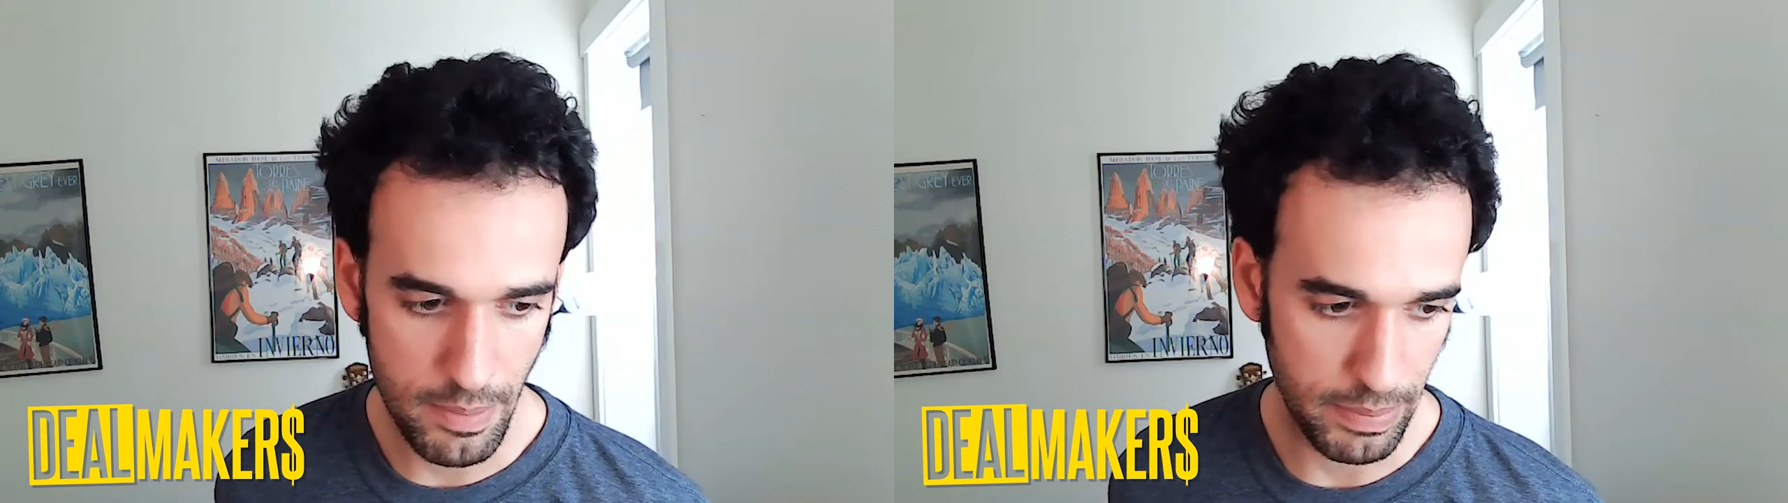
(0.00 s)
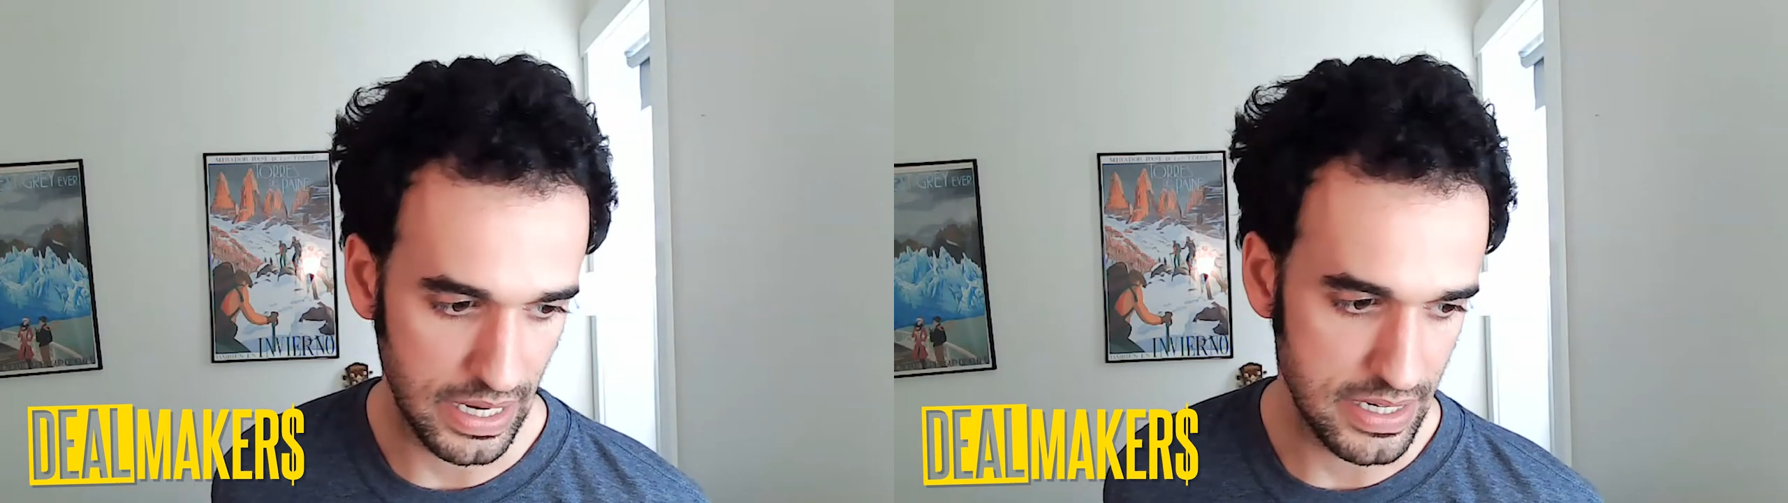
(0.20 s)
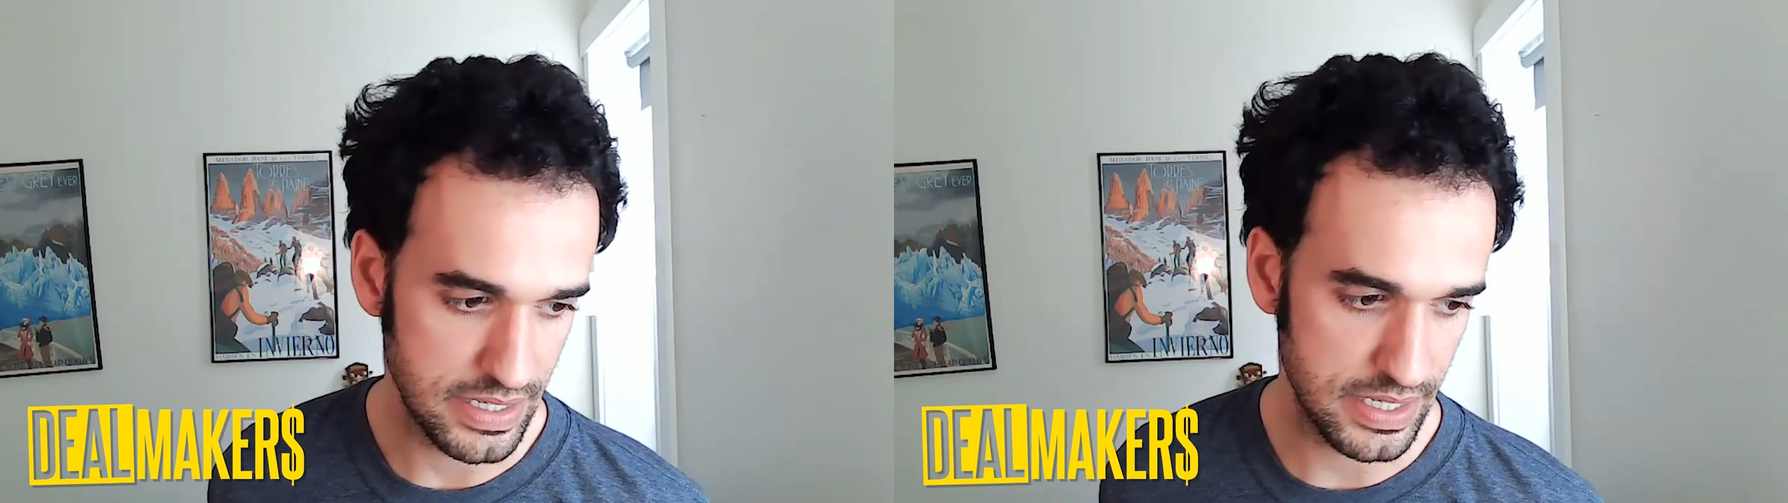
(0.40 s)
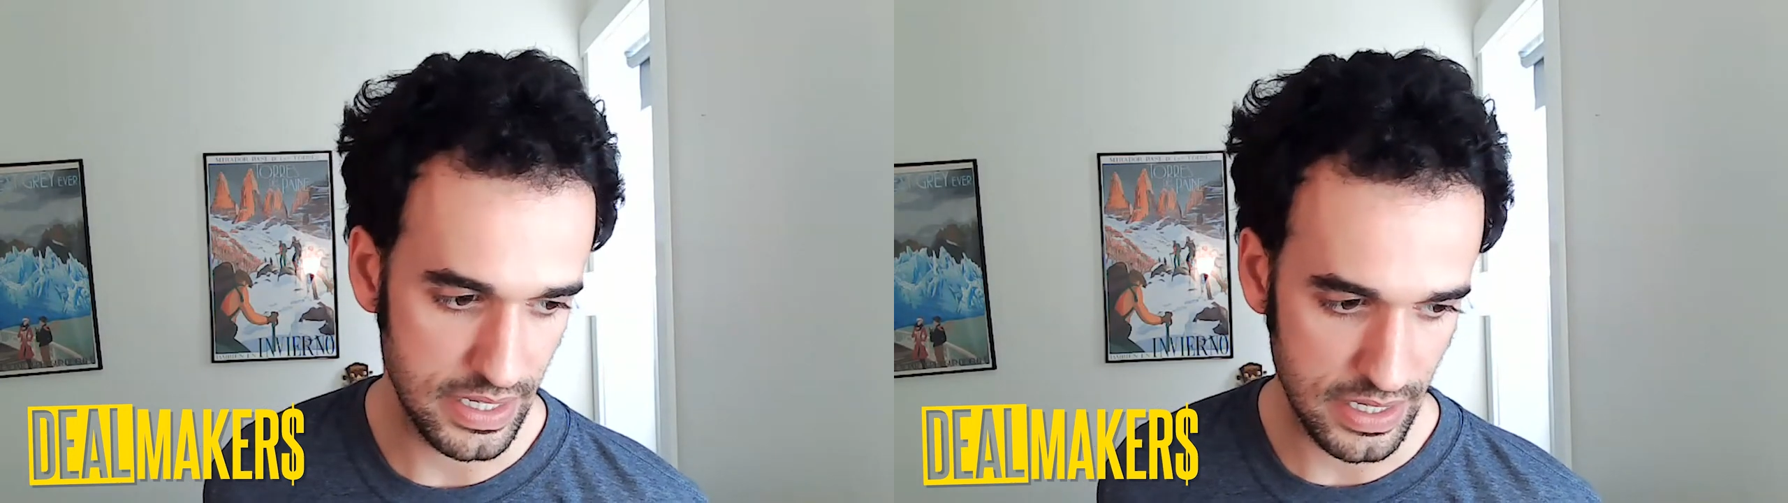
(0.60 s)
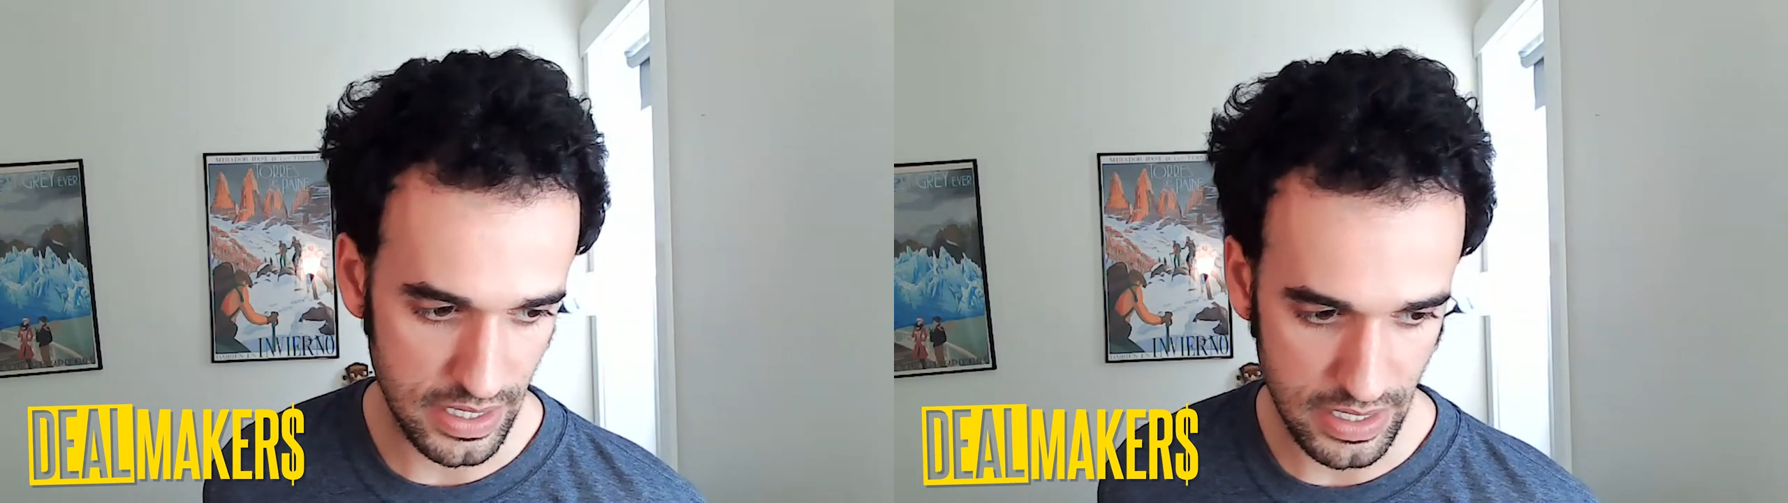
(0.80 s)

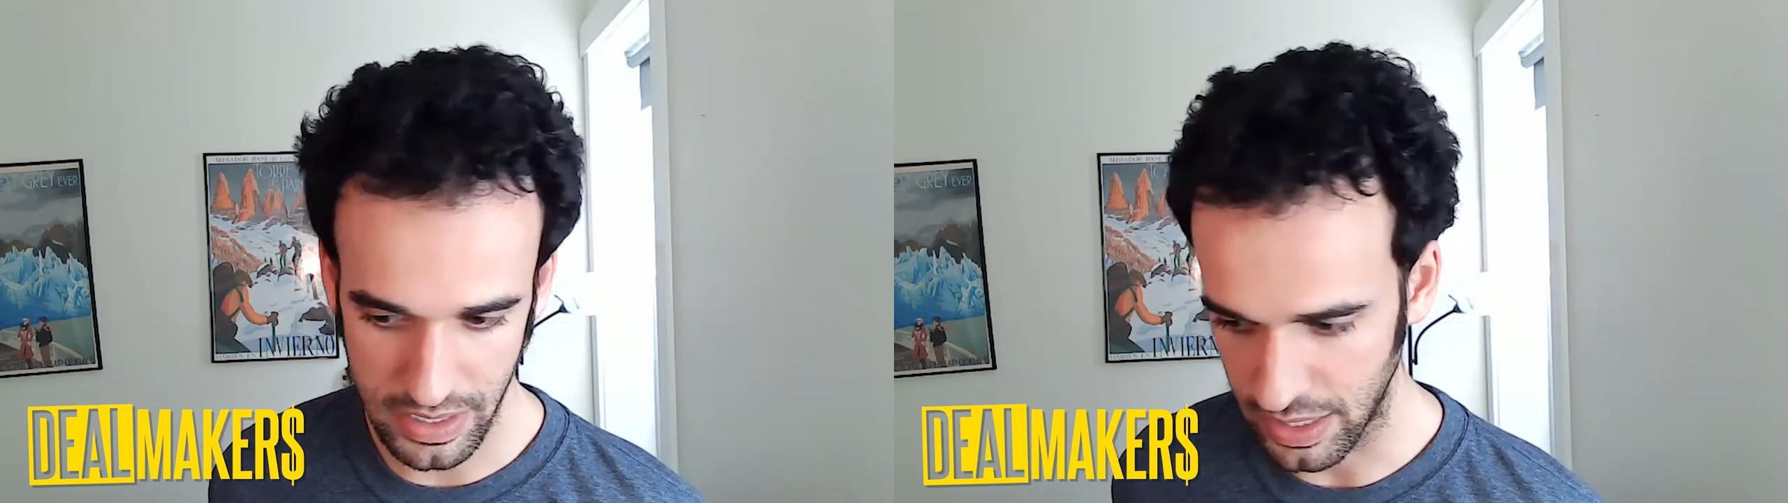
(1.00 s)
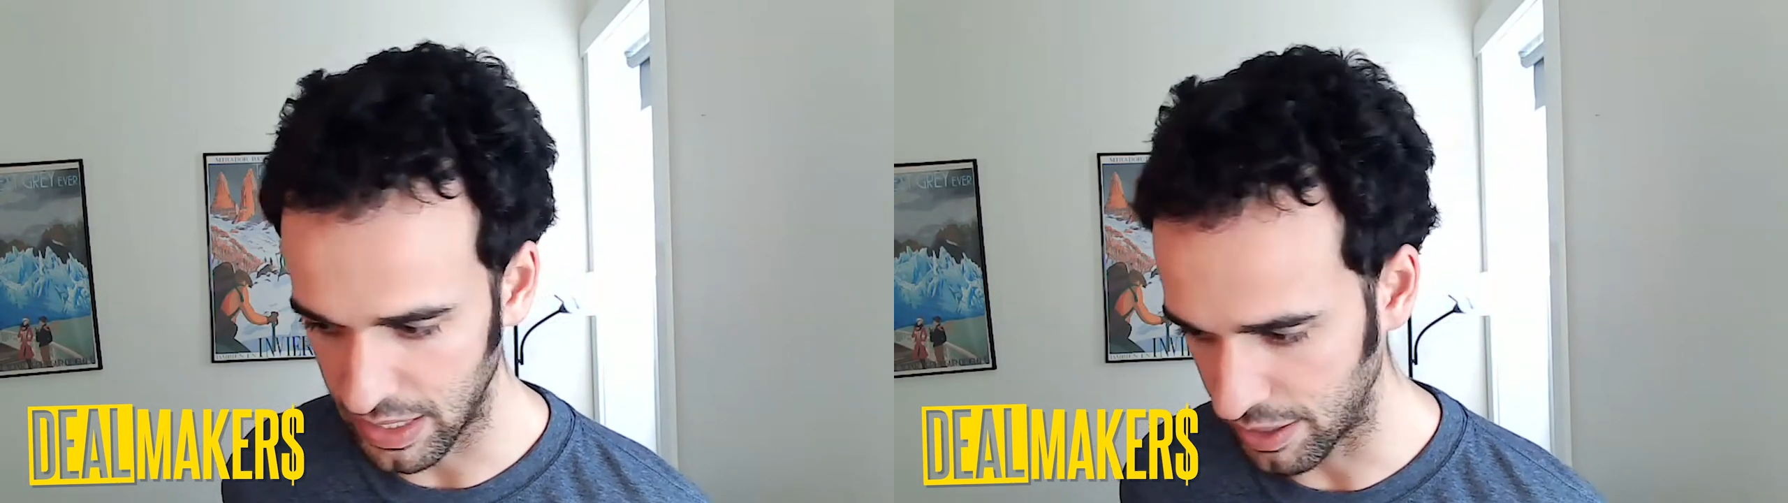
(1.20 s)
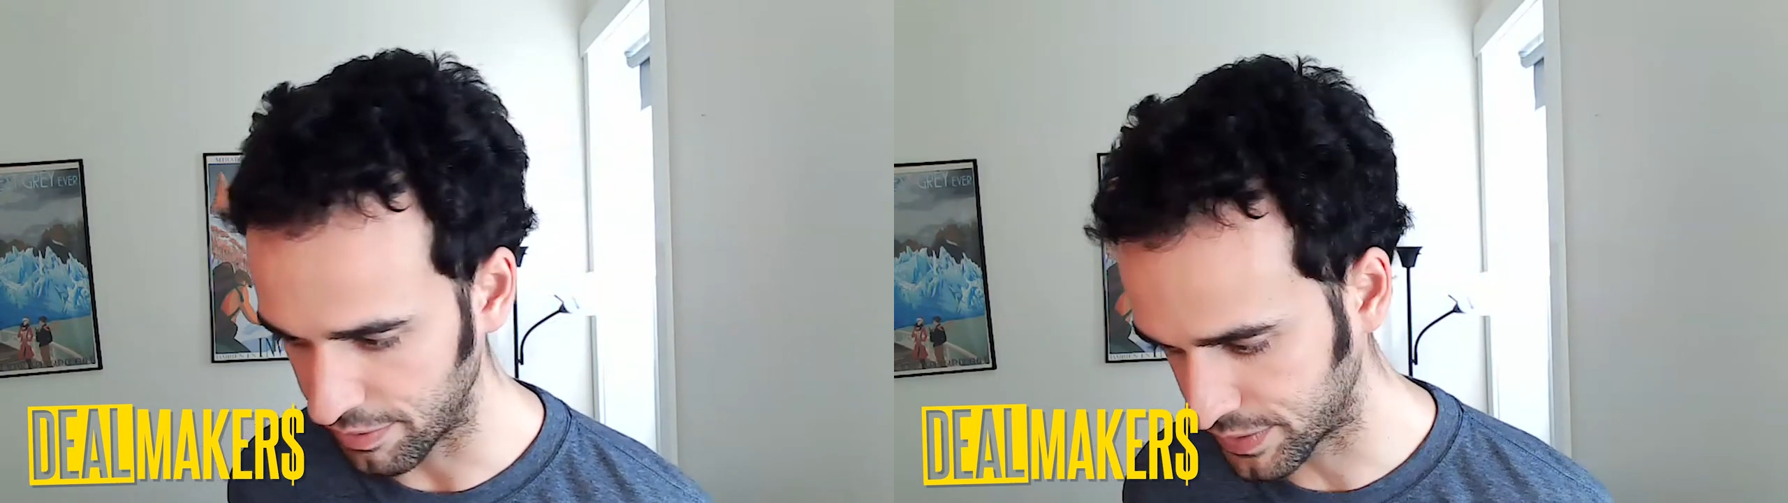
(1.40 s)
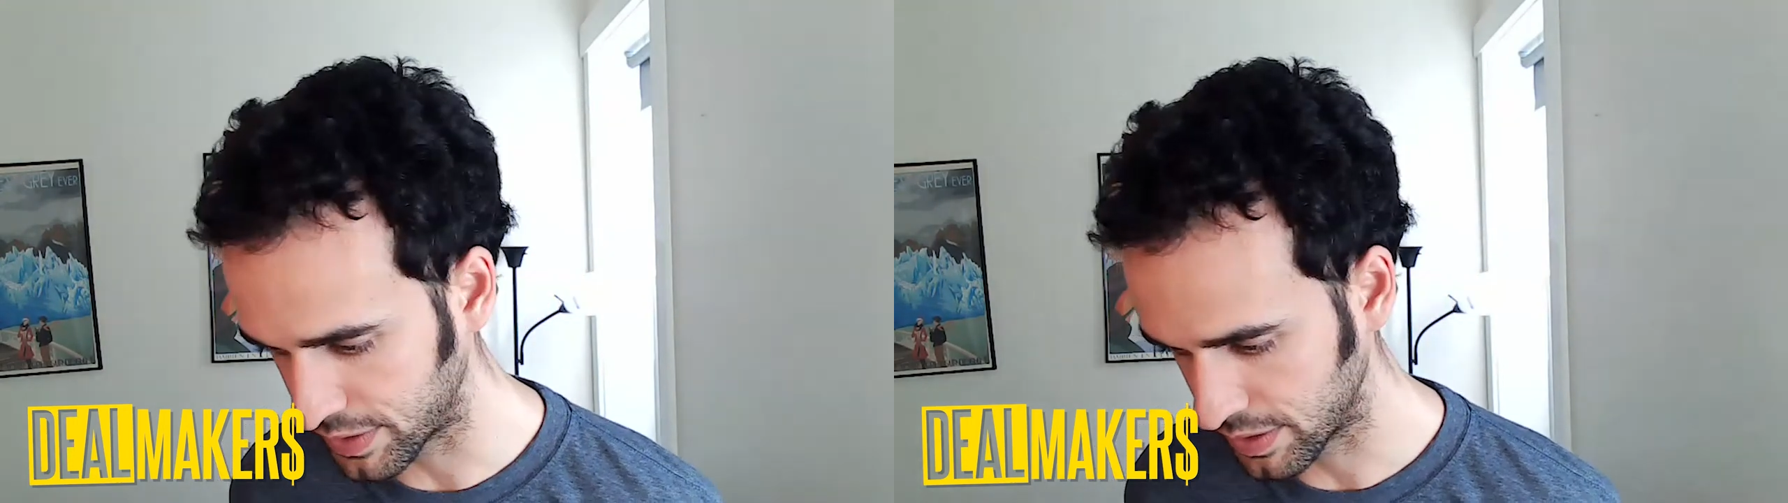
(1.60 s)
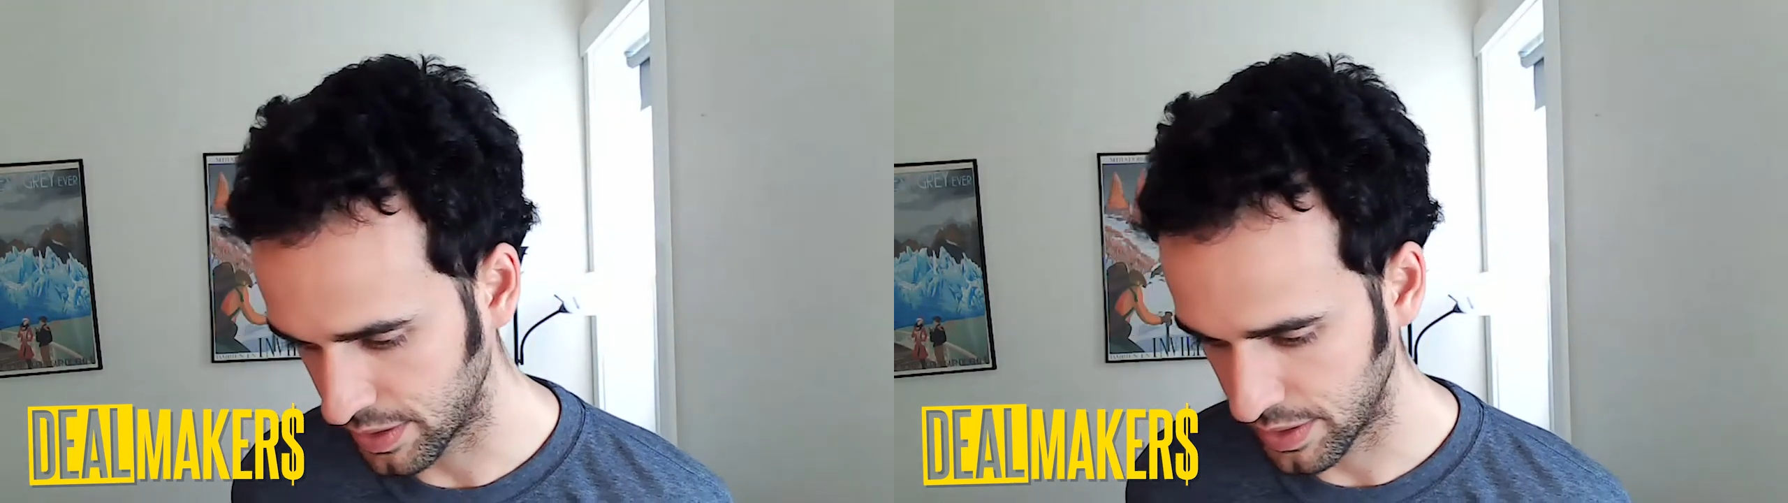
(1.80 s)
Palantir, Lyft,